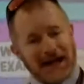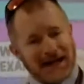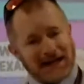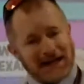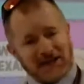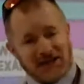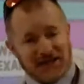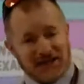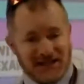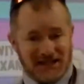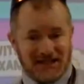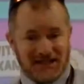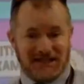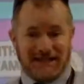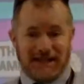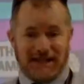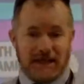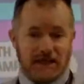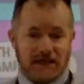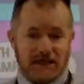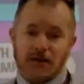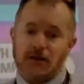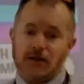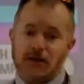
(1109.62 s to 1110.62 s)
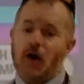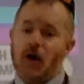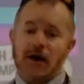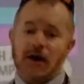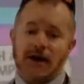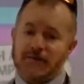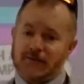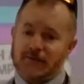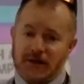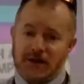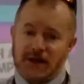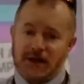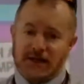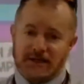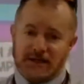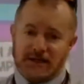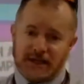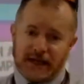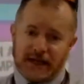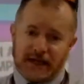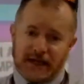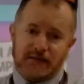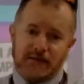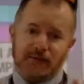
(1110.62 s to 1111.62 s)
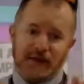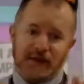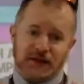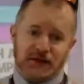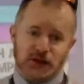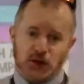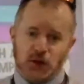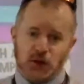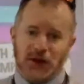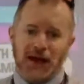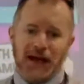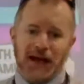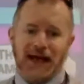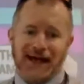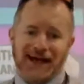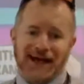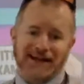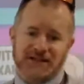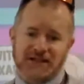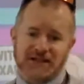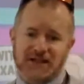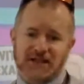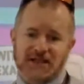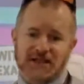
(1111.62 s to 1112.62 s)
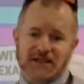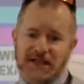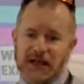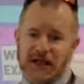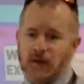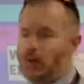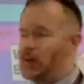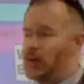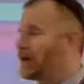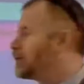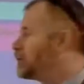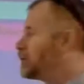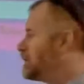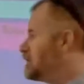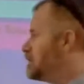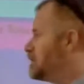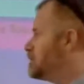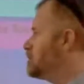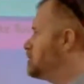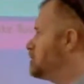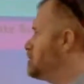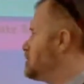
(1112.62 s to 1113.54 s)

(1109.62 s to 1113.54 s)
extent, not every extent, but to a large extent, when we use the